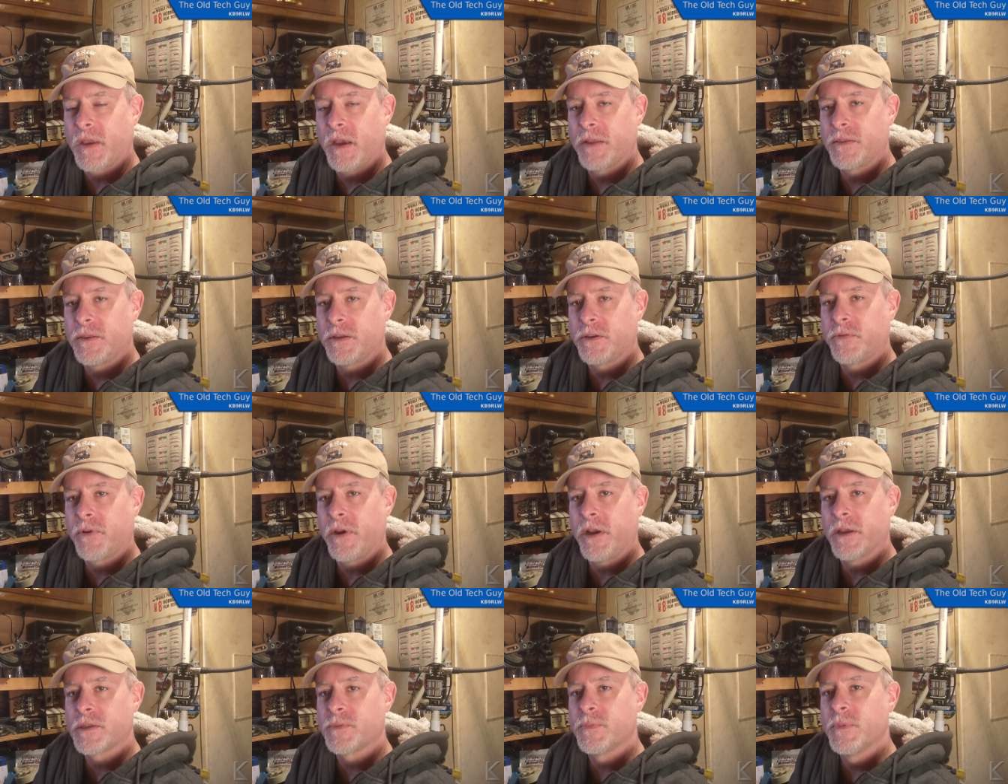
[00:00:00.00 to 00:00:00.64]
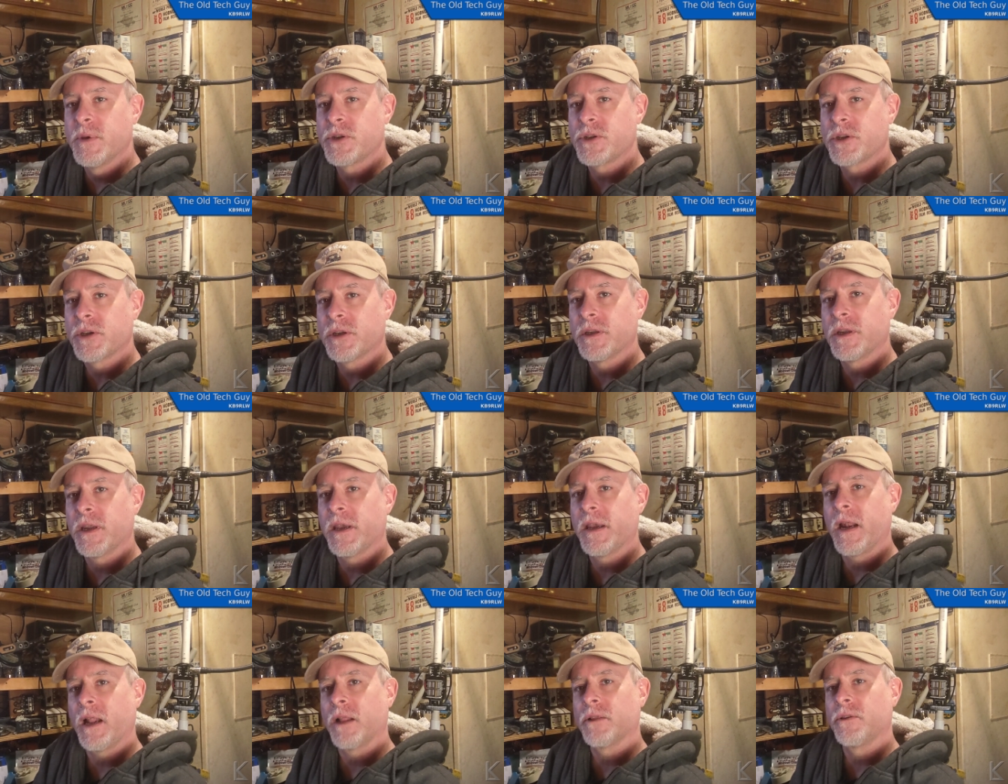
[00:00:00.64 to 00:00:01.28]
at the
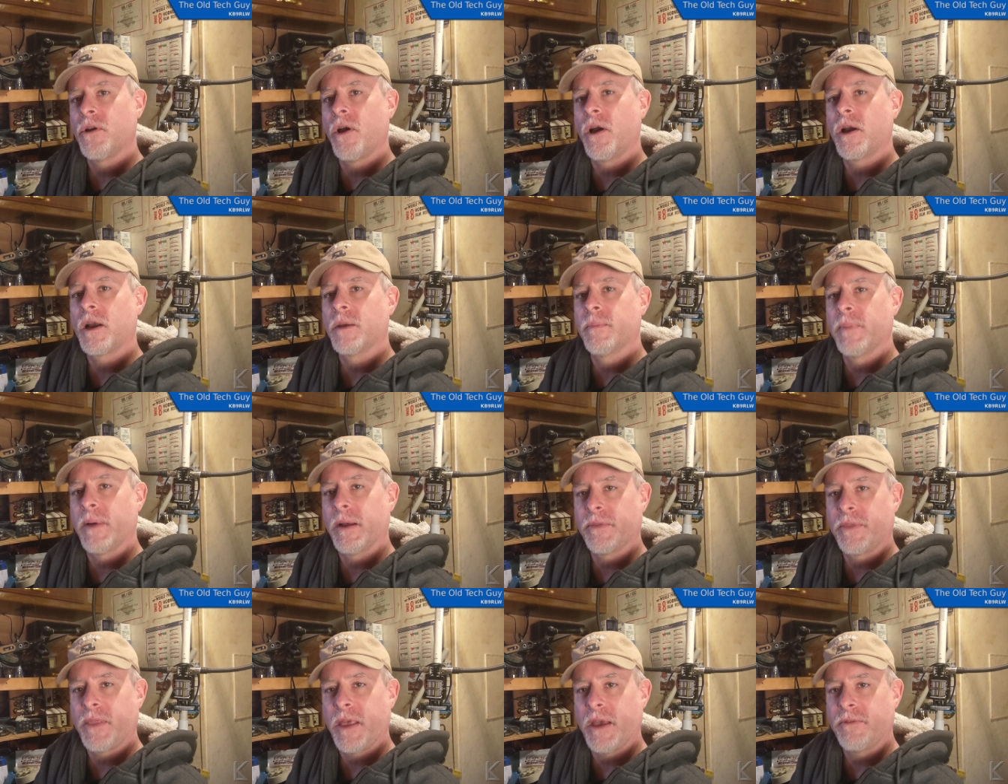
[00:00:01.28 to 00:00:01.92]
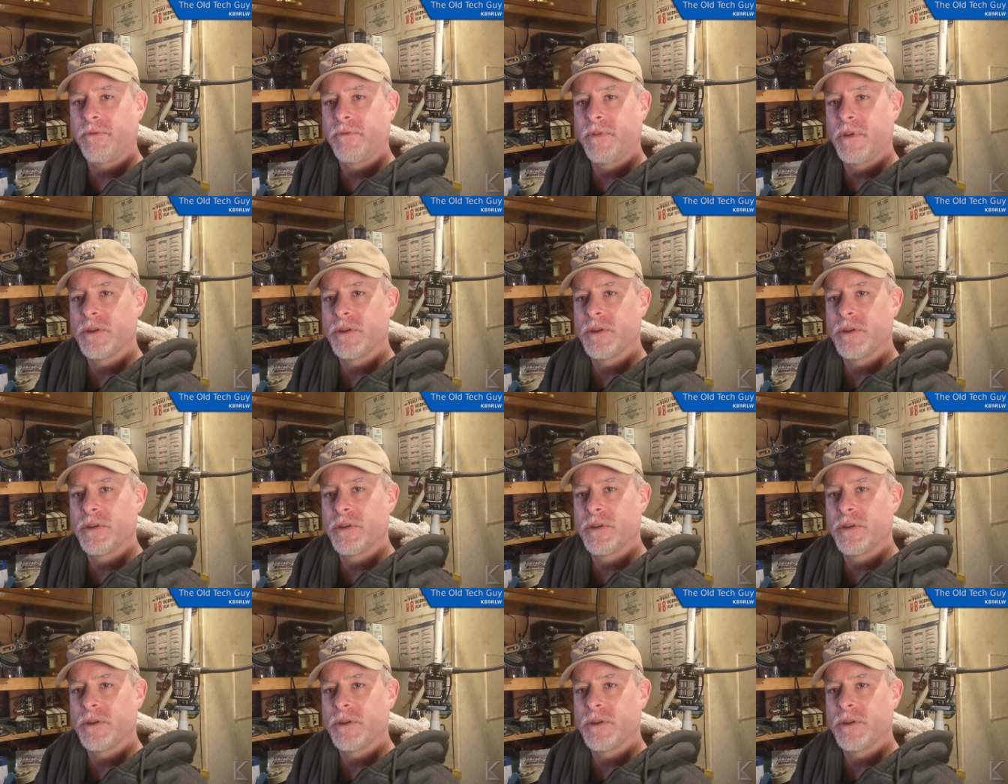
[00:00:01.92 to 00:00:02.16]
transmission and I'll talk about that